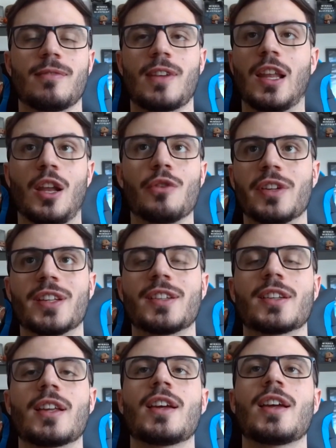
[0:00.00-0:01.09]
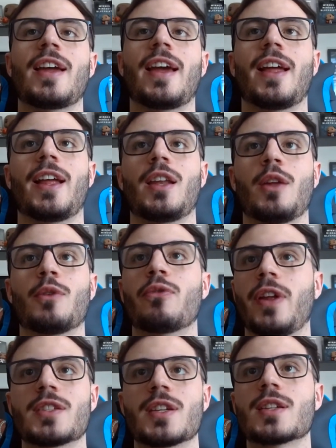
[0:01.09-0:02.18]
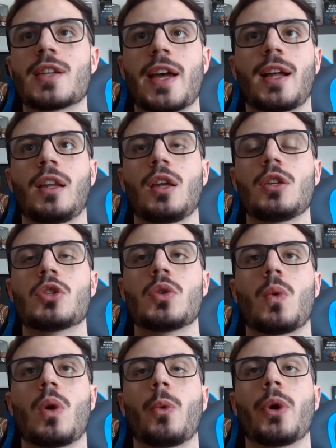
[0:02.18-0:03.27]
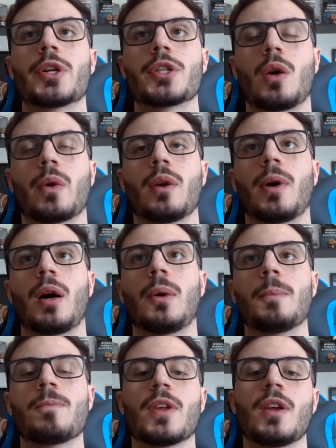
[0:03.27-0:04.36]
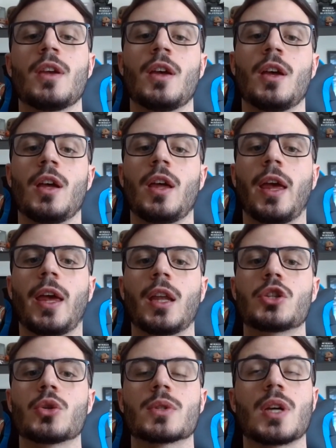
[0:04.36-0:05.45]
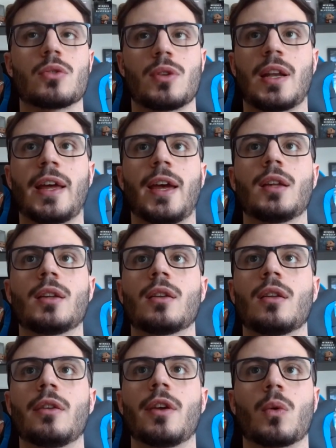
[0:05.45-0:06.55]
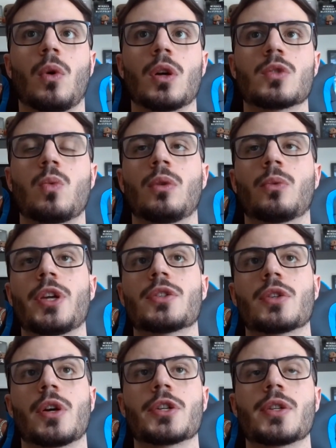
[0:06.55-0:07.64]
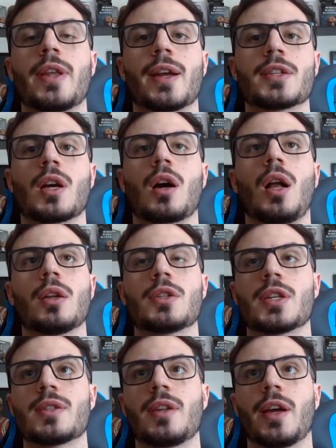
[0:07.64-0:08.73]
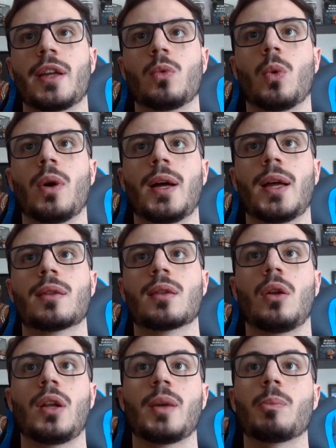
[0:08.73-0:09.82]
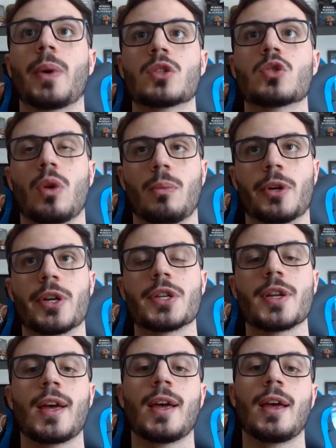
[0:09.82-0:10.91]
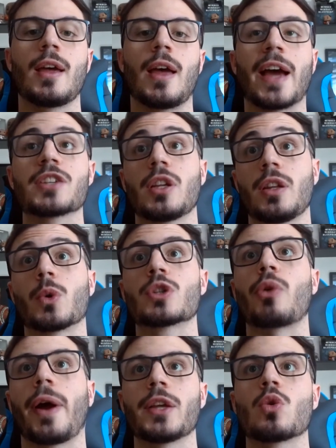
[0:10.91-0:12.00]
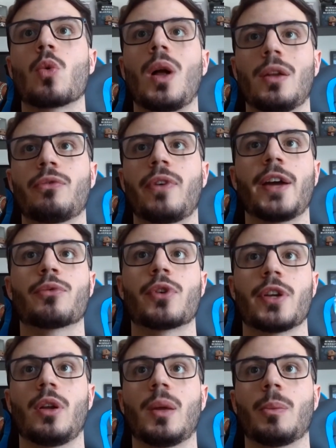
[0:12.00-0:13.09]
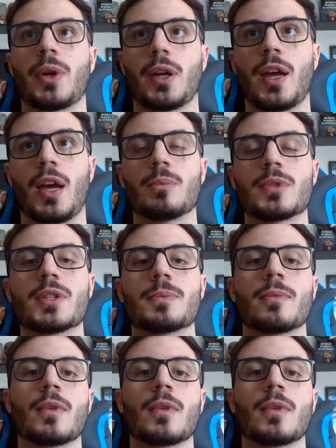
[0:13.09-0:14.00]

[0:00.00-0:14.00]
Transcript: I love it, and it fits exactly into what we're talking about. In 2008, there was one research that a psychologist did with Olympic swimmers. Actually, they were trying to qualify for the Olympic Games.